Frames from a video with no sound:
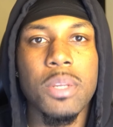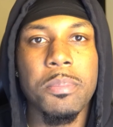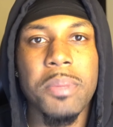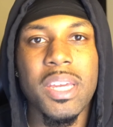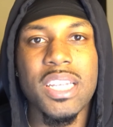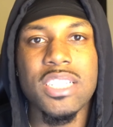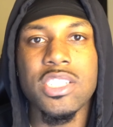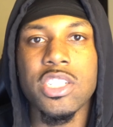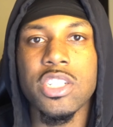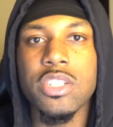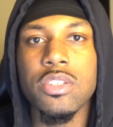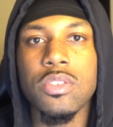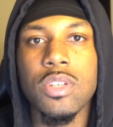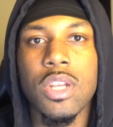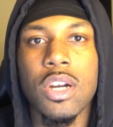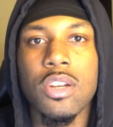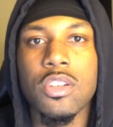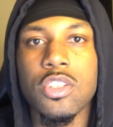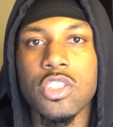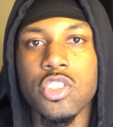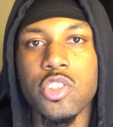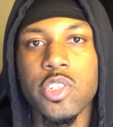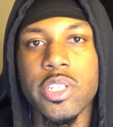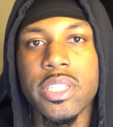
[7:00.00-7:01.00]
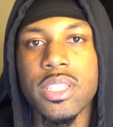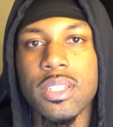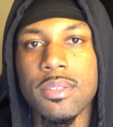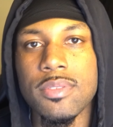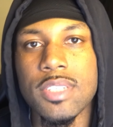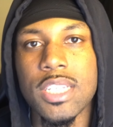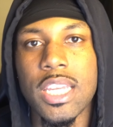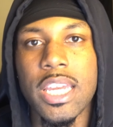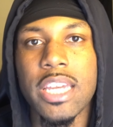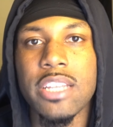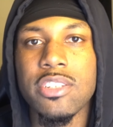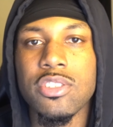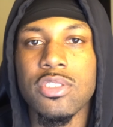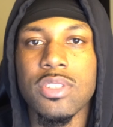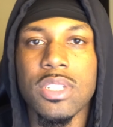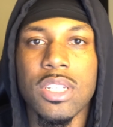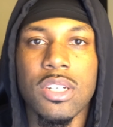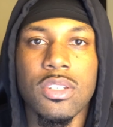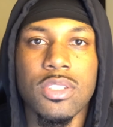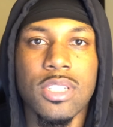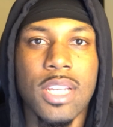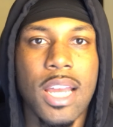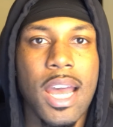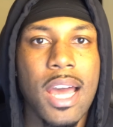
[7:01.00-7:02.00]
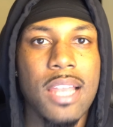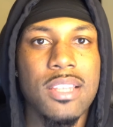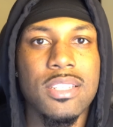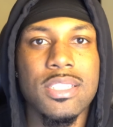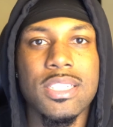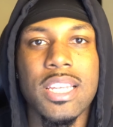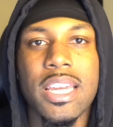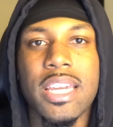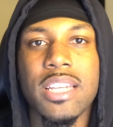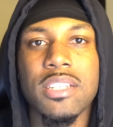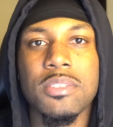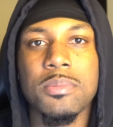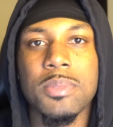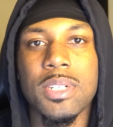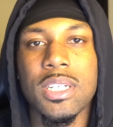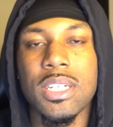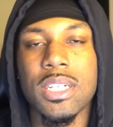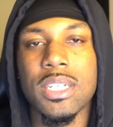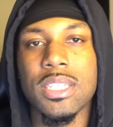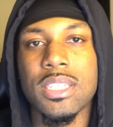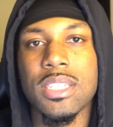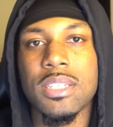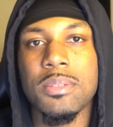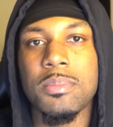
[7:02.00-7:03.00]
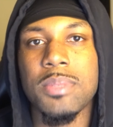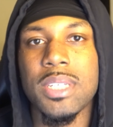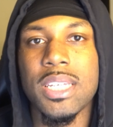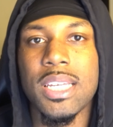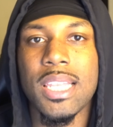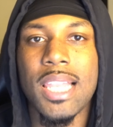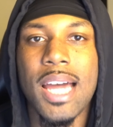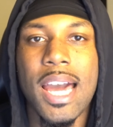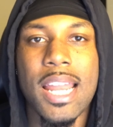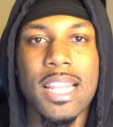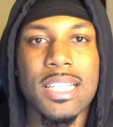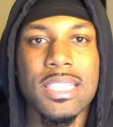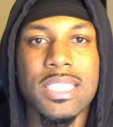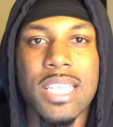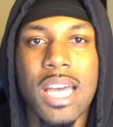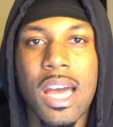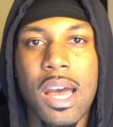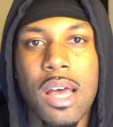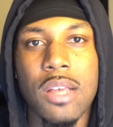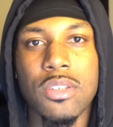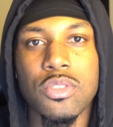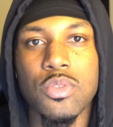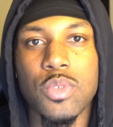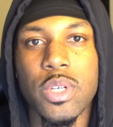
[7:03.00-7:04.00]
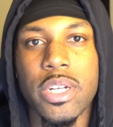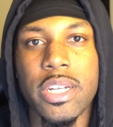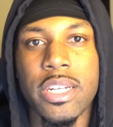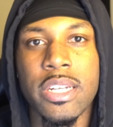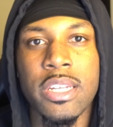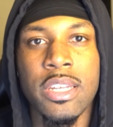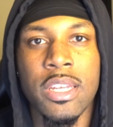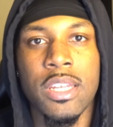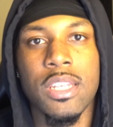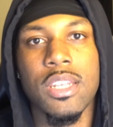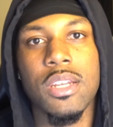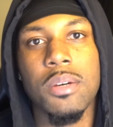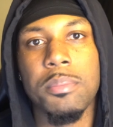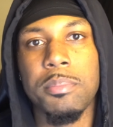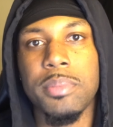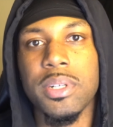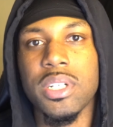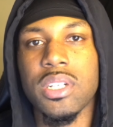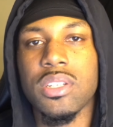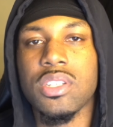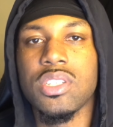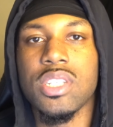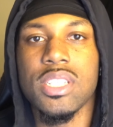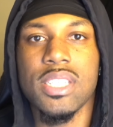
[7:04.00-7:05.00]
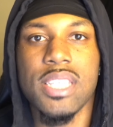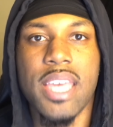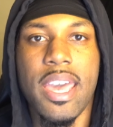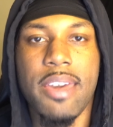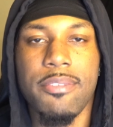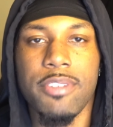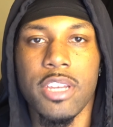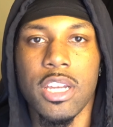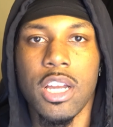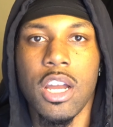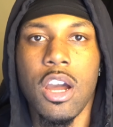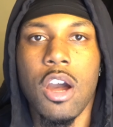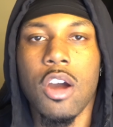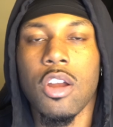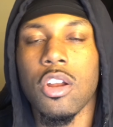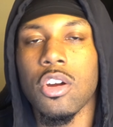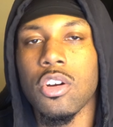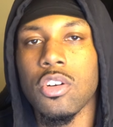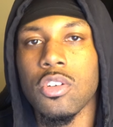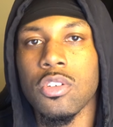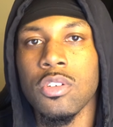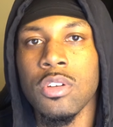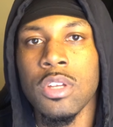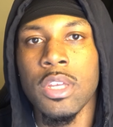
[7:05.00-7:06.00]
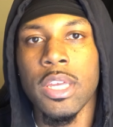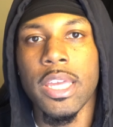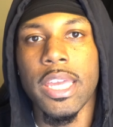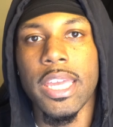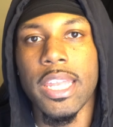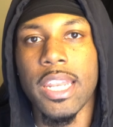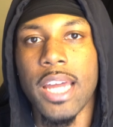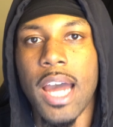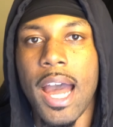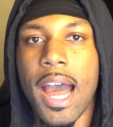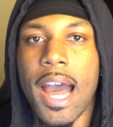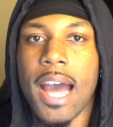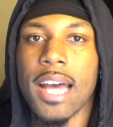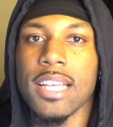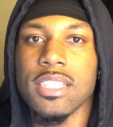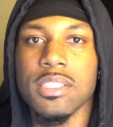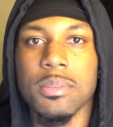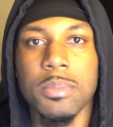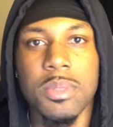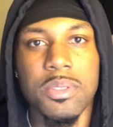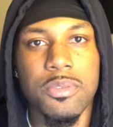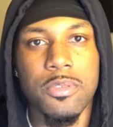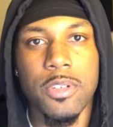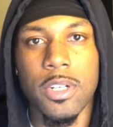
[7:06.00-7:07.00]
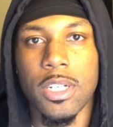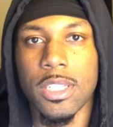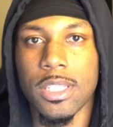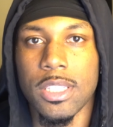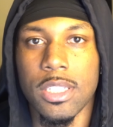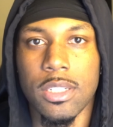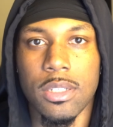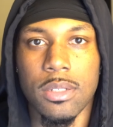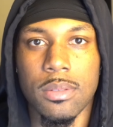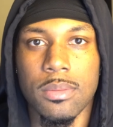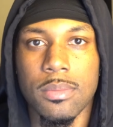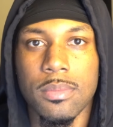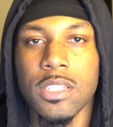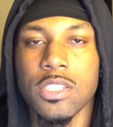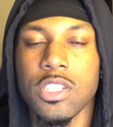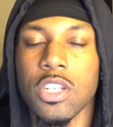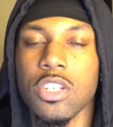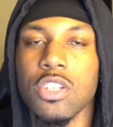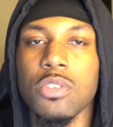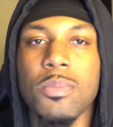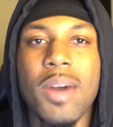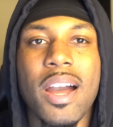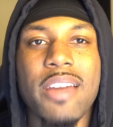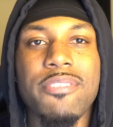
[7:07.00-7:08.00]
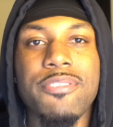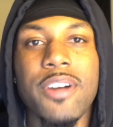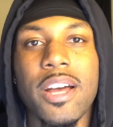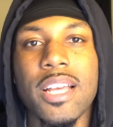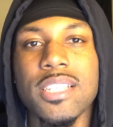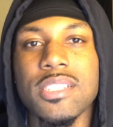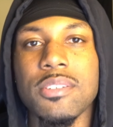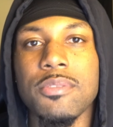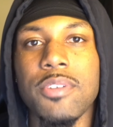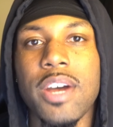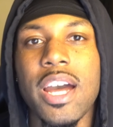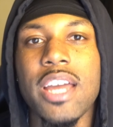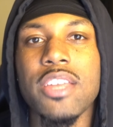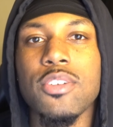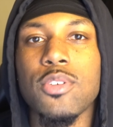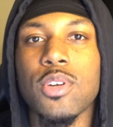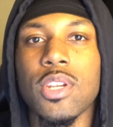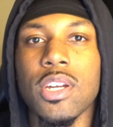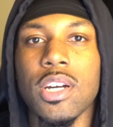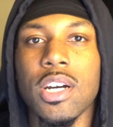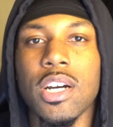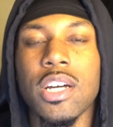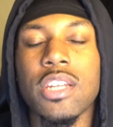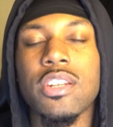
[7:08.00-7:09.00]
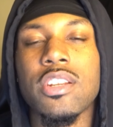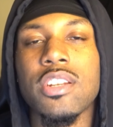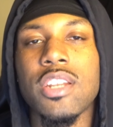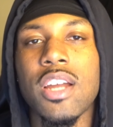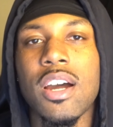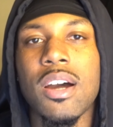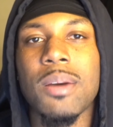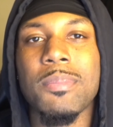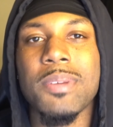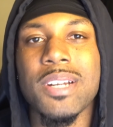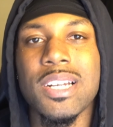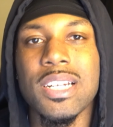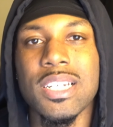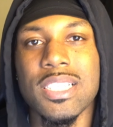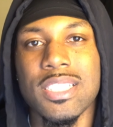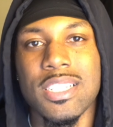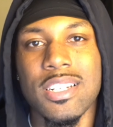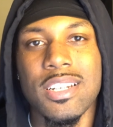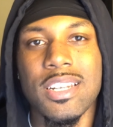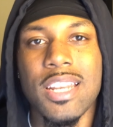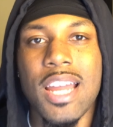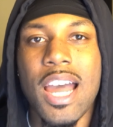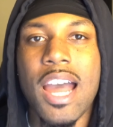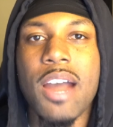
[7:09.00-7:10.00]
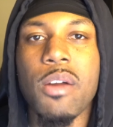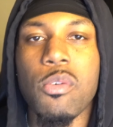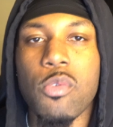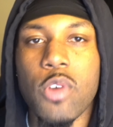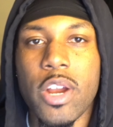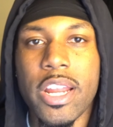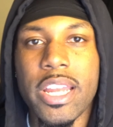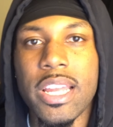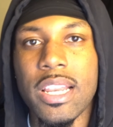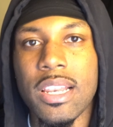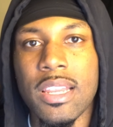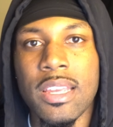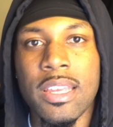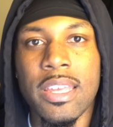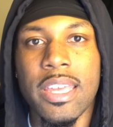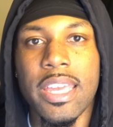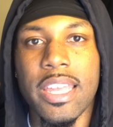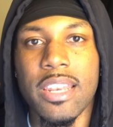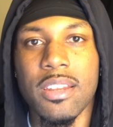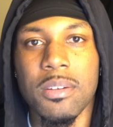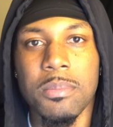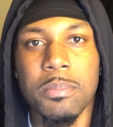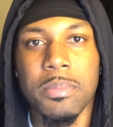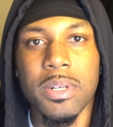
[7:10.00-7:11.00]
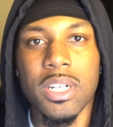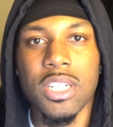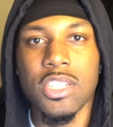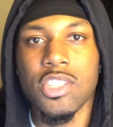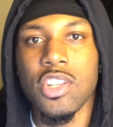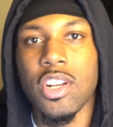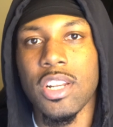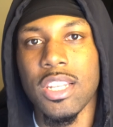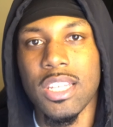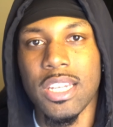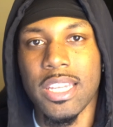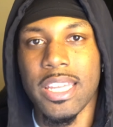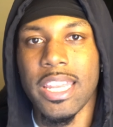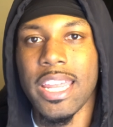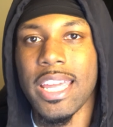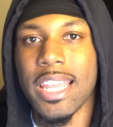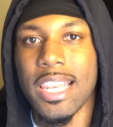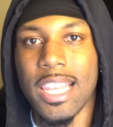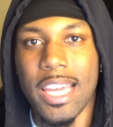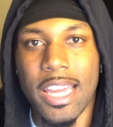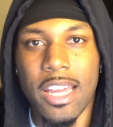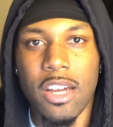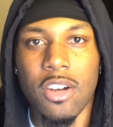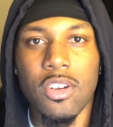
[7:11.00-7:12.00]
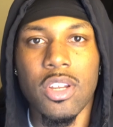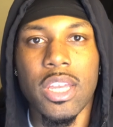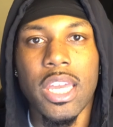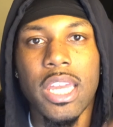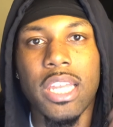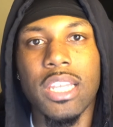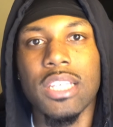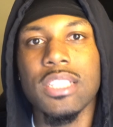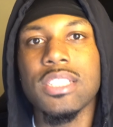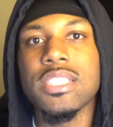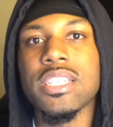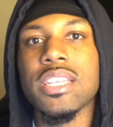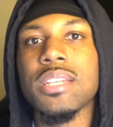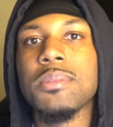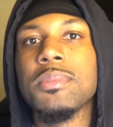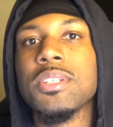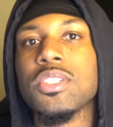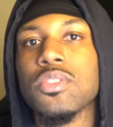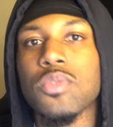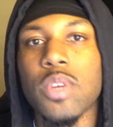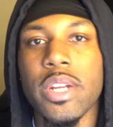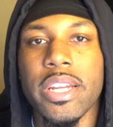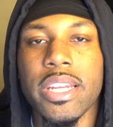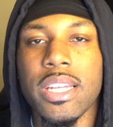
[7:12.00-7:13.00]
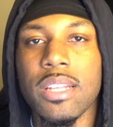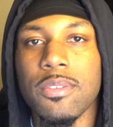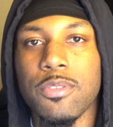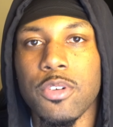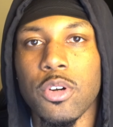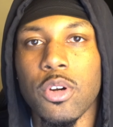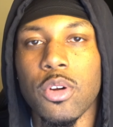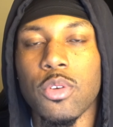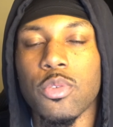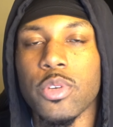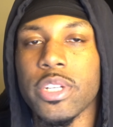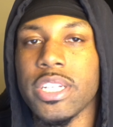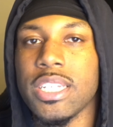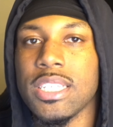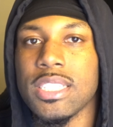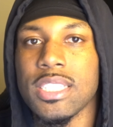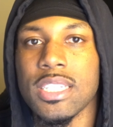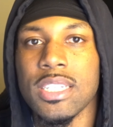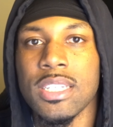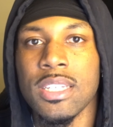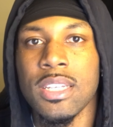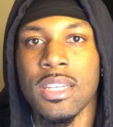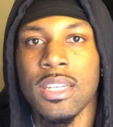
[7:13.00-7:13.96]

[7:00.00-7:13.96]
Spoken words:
to make sure you know the strength of schedule in those college games, because it'll be a lot of times where the books just haven't caught on and the odds will be fucked up. So you might find some value on the underdog because they're not ranked and the books are looking at like, okay, this team is ranked for a reason.